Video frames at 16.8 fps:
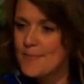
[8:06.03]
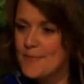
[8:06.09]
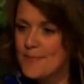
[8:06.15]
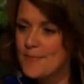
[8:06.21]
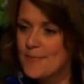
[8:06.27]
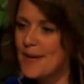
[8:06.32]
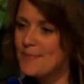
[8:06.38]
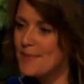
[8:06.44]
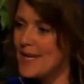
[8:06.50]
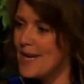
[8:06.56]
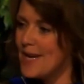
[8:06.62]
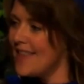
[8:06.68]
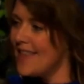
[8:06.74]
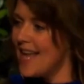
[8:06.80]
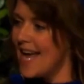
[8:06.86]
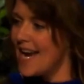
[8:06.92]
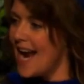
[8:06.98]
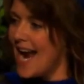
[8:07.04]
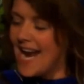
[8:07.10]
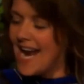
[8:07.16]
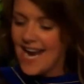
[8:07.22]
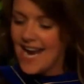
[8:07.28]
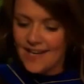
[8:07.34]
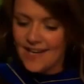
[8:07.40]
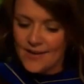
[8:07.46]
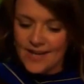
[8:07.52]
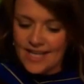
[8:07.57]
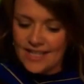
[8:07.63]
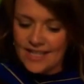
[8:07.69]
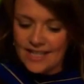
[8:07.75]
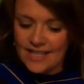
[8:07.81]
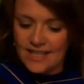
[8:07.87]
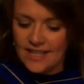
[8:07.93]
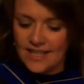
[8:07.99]
But beyond that, I had no
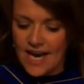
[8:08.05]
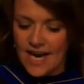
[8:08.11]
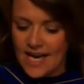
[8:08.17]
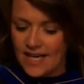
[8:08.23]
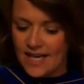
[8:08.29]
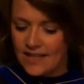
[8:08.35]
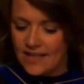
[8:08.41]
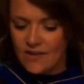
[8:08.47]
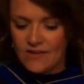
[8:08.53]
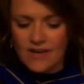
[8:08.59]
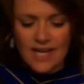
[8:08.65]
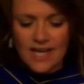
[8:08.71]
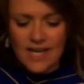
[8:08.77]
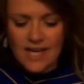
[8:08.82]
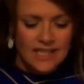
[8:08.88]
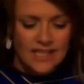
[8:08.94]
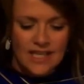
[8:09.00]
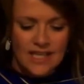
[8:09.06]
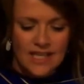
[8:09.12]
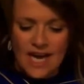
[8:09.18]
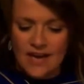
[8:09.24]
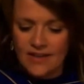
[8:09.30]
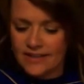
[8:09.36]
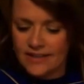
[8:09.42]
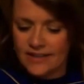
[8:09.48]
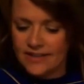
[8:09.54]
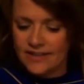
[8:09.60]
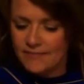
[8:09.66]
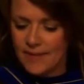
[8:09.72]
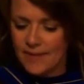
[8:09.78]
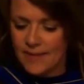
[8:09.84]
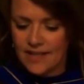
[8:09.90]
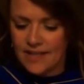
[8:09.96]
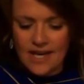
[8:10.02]
idea. I had no idea how to live
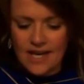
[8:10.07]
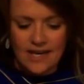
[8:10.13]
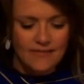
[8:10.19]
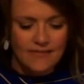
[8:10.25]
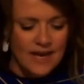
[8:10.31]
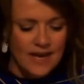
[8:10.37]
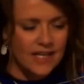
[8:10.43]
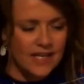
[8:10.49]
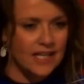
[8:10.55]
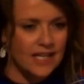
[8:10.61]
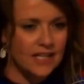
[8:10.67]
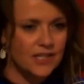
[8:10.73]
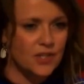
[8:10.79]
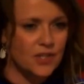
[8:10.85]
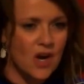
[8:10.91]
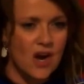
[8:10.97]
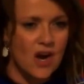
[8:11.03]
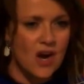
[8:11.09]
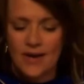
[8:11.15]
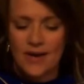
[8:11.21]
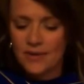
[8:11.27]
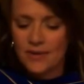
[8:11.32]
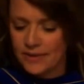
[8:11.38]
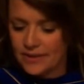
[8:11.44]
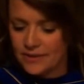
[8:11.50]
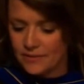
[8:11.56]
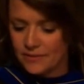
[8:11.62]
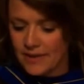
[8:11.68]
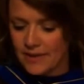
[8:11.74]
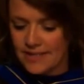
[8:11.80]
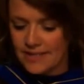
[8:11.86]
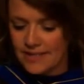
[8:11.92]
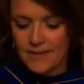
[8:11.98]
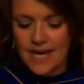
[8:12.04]
my life, how to get a job, how to build a
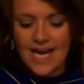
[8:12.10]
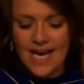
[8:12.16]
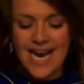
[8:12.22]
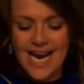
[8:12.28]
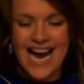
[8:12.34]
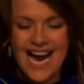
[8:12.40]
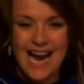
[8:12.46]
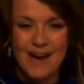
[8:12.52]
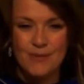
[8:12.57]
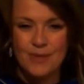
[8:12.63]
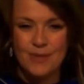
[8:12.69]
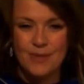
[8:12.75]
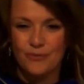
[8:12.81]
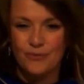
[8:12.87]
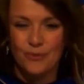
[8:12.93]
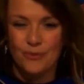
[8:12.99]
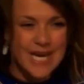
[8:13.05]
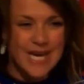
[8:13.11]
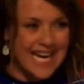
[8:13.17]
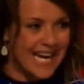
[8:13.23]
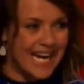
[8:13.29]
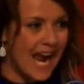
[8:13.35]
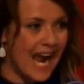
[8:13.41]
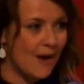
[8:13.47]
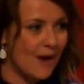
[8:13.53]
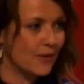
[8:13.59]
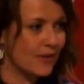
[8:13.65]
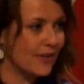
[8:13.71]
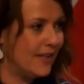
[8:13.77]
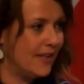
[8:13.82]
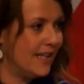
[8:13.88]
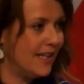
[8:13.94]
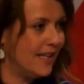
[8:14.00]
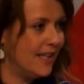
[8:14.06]
resume. I was freaking out.
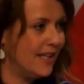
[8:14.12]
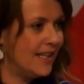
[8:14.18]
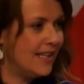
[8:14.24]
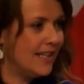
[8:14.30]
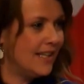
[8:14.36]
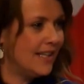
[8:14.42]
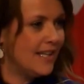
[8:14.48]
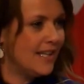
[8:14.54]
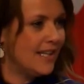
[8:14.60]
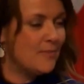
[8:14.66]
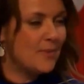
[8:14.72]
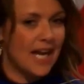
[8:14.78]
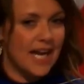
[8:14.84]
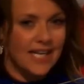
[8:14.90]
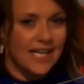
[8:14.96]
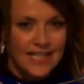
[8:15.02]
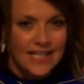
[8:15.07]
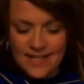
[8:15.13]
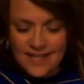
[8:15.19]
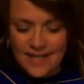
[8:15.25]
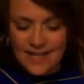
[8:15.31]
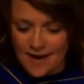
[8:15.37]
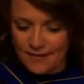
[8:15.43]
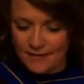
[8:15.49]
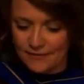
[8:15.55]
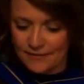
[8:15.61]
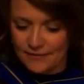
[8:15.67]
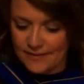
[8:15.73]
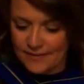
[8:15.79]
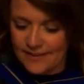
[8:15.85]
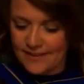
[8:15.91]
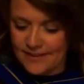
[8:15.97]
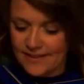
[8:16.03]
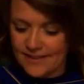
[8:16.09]
But I needn't have.
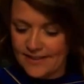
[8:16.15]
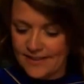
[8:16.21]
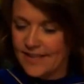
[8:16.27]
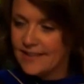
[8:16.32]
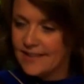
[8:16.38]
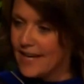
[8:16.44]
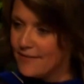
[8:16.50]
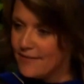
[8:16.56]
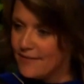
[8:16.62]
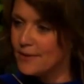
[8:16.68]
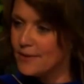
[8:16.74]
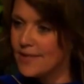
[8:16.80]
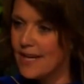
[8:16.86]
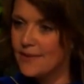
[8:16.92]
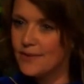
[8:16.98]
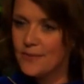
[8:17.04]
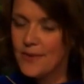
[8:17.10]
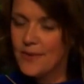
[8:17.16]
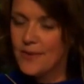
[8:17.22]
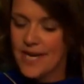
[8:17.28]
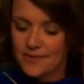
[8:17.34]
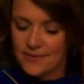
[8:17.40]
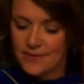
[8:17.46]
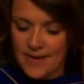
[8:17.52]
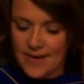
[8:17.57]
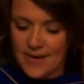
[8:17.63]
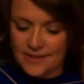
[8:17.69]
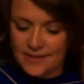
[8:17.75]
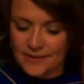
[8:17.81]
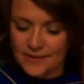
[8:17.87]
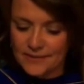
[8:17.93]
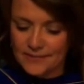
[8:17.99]
Life rolled out the way it was meant to.